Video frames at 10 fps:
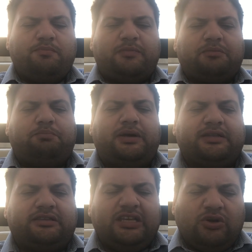but
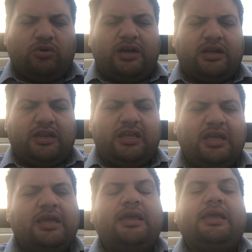
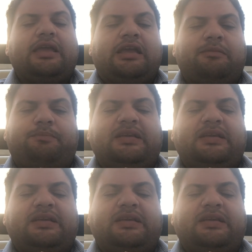particularly in